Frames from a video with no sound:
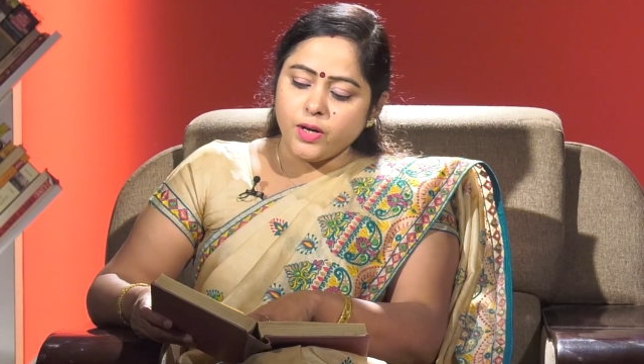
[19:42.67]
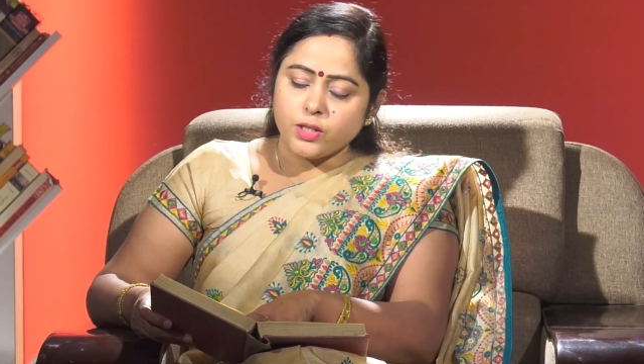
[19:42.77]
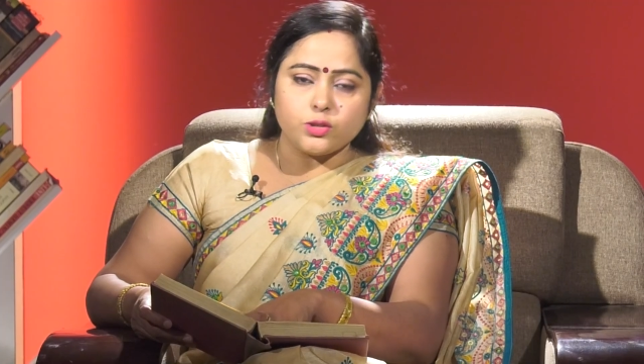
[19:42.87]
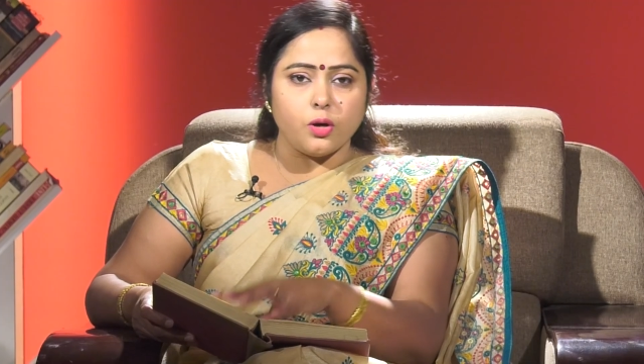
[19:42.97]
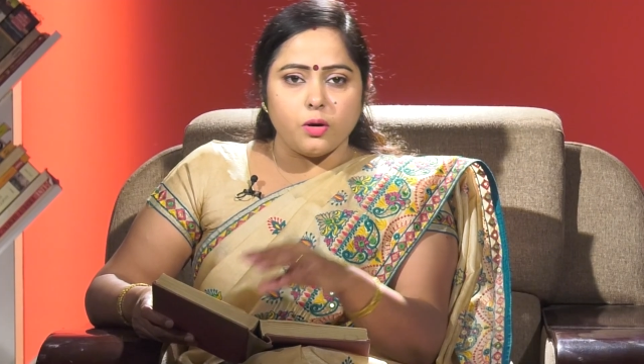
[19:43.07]

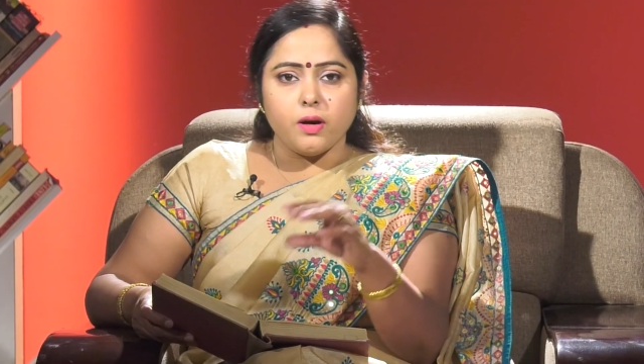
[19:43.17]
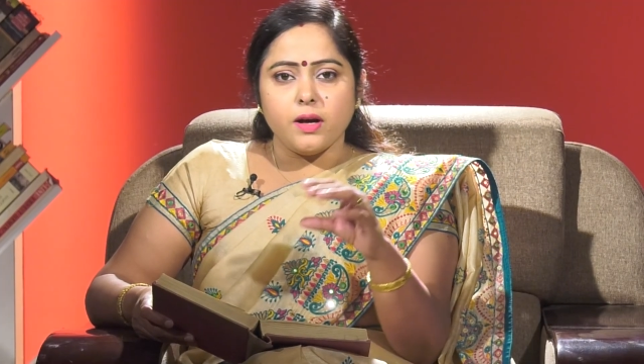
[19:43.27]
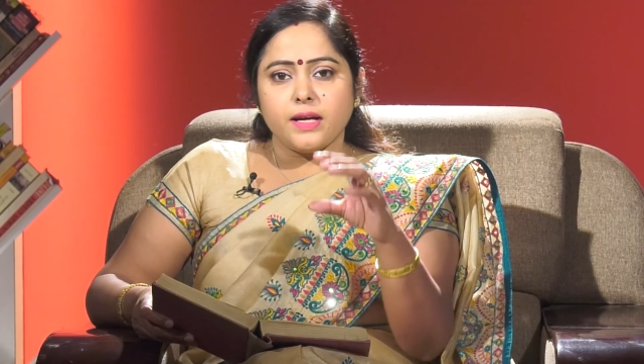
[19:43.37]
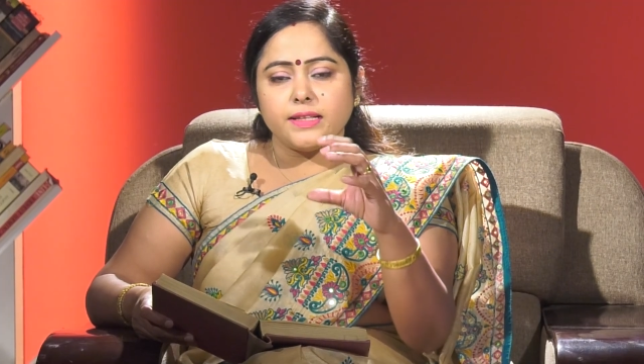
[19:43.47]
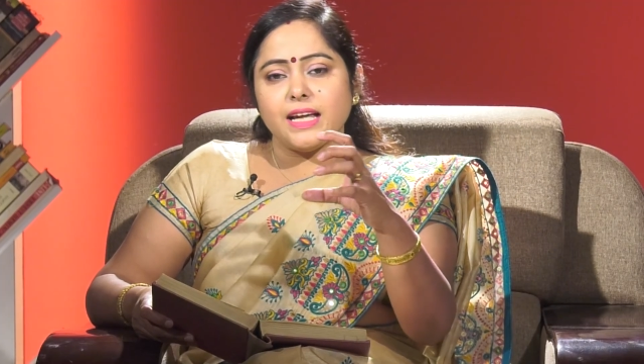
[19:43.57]
So,
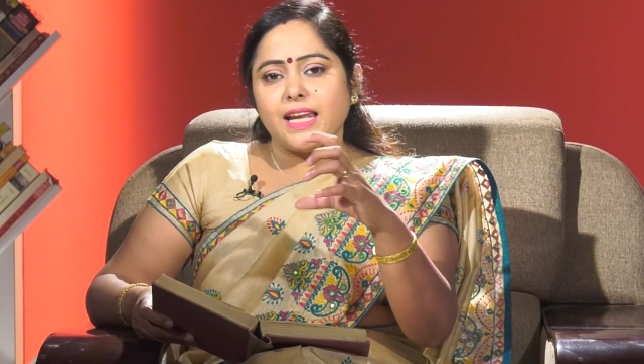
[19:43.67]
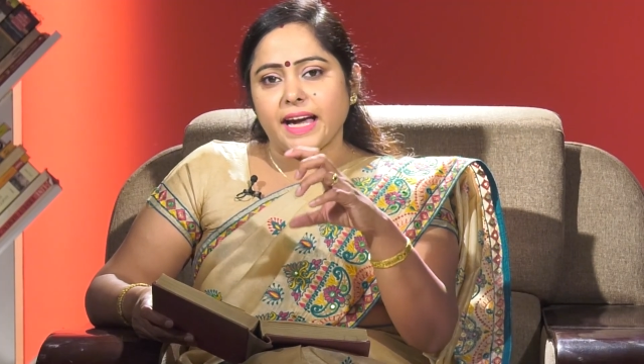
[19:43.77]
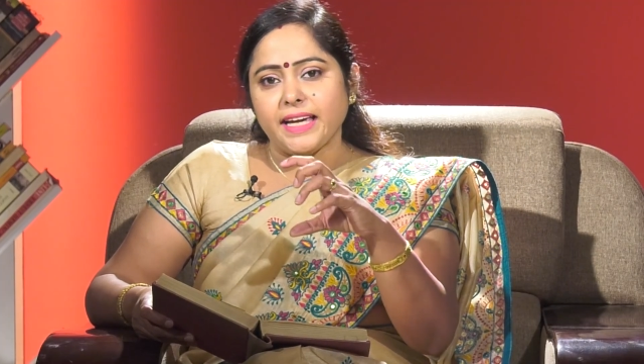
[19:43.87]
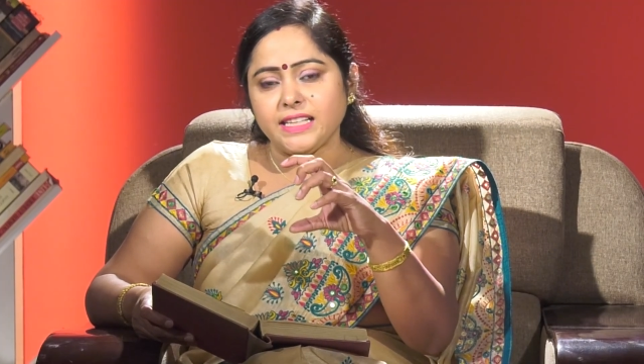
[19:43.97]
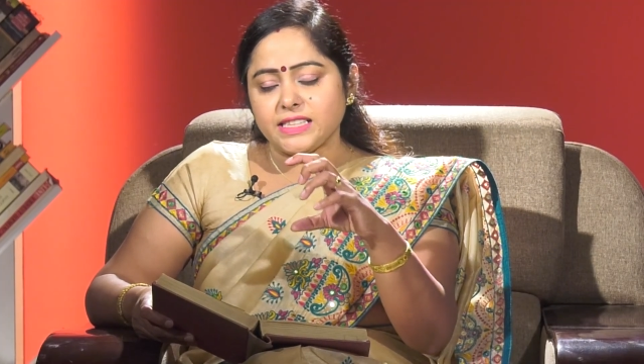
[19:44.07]
the
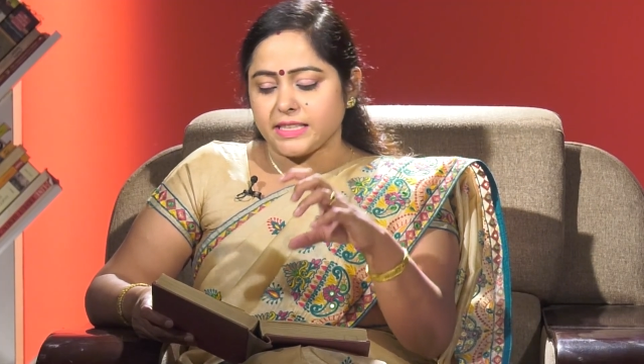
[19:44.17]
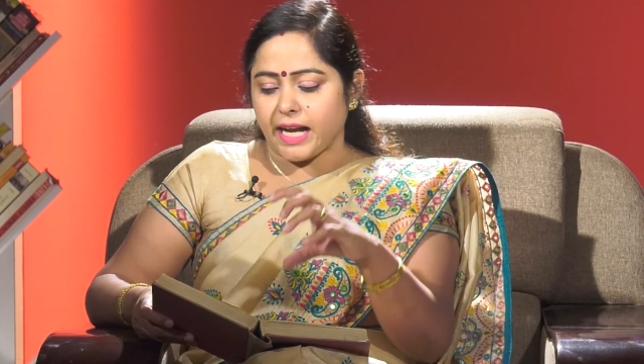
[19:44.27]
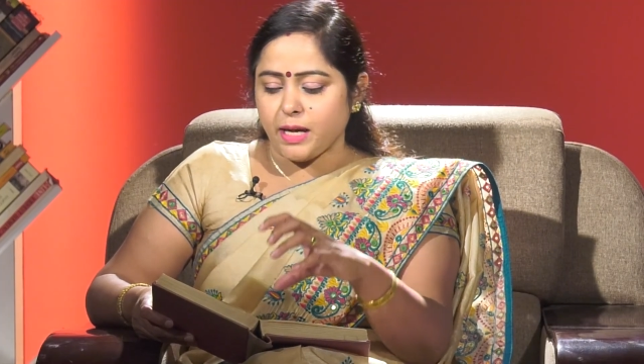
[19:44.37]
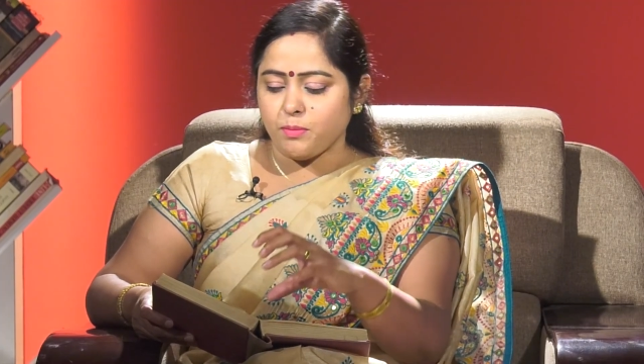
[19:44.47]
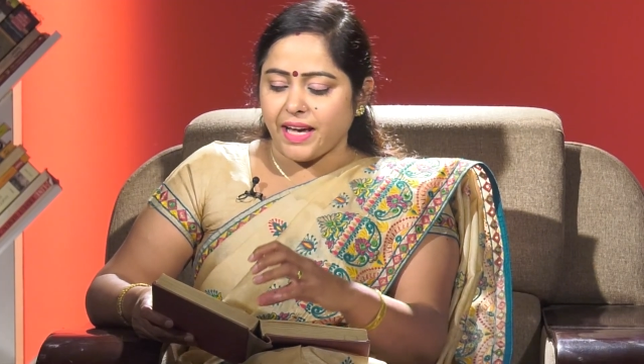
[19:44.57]
lines
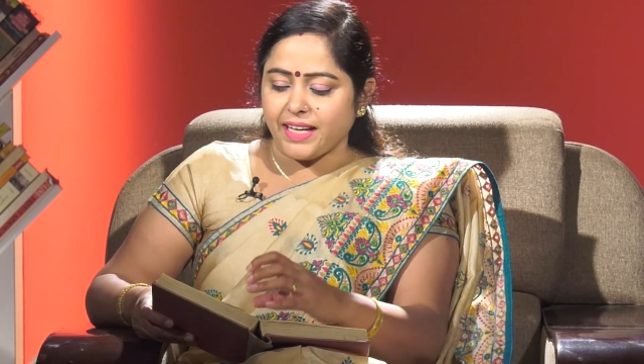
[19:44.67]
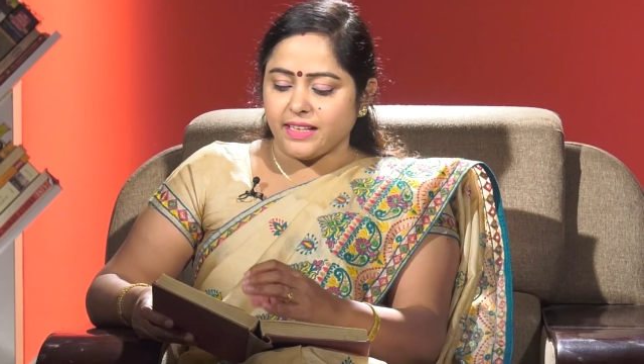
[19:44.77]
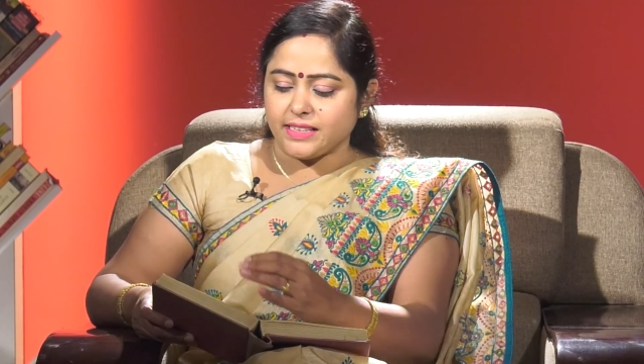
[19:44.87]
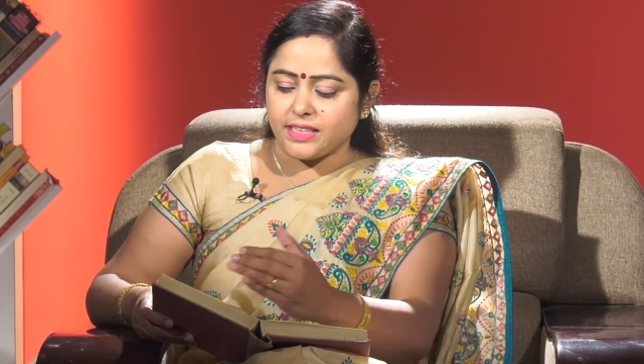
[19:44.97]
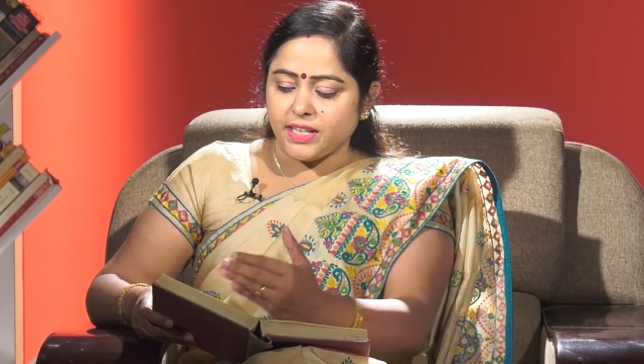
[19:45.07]
rhyme like
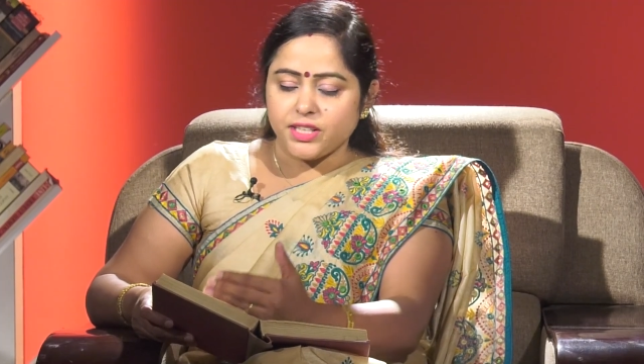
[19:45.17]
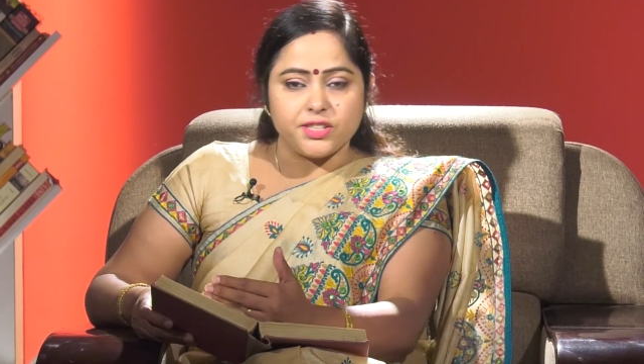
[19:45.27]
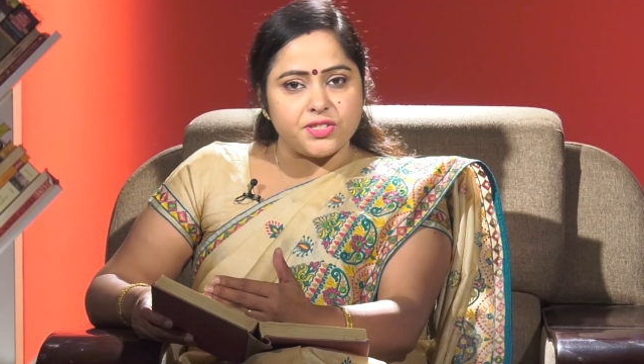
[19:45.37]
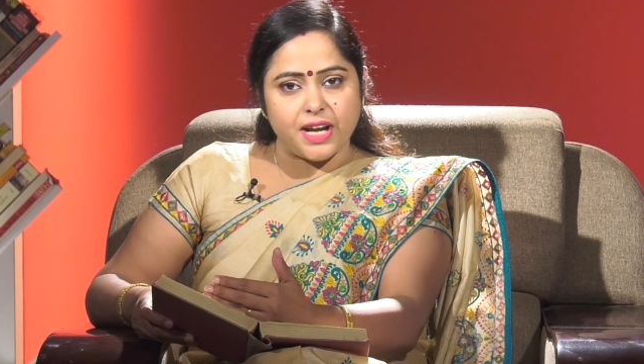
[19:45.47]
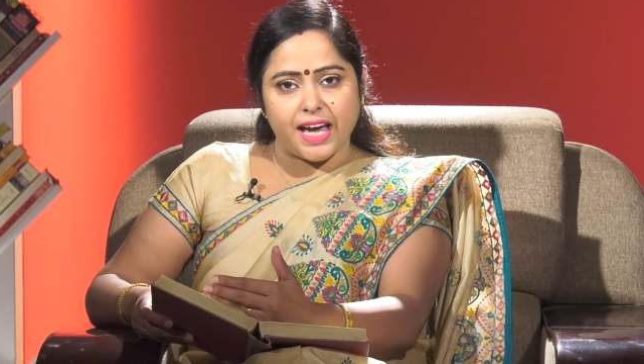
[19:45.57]
this:
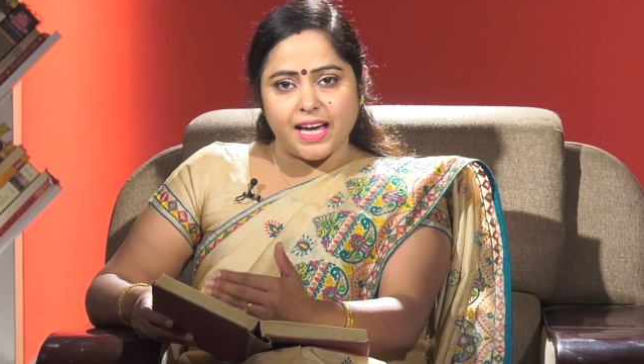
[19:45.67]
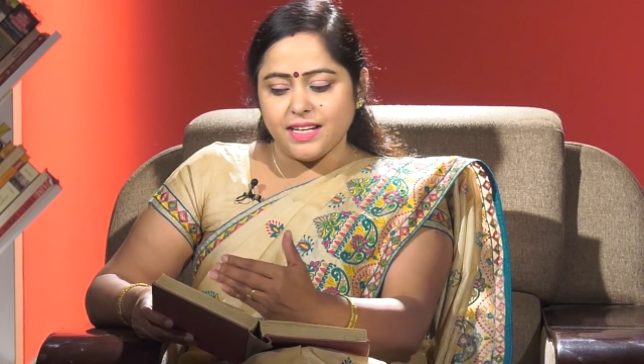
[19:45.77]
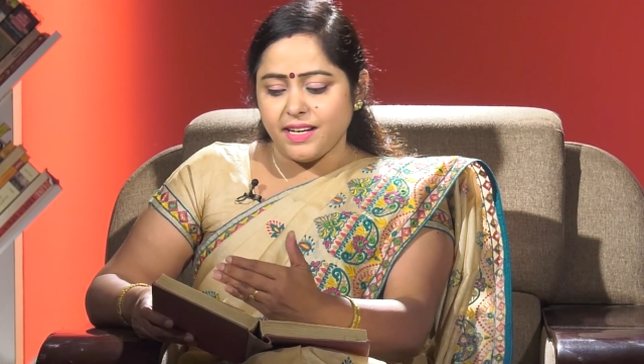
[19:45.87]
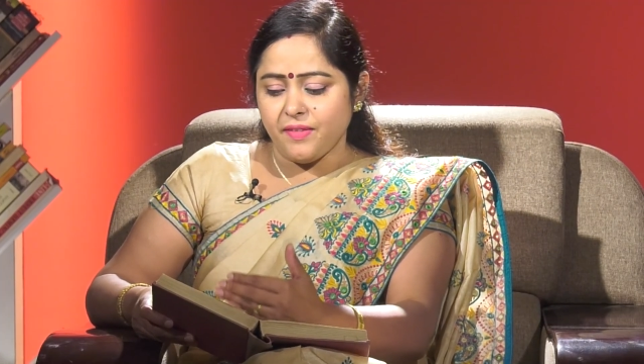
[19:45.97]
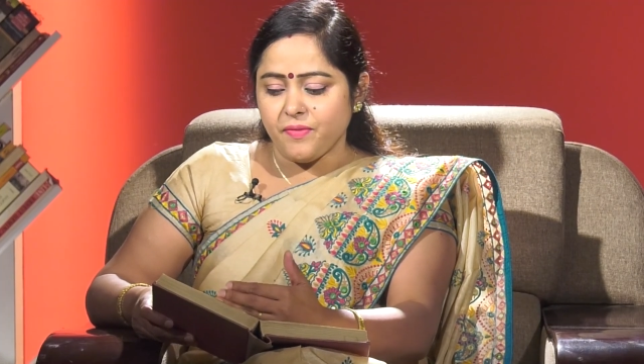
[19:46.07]
strand,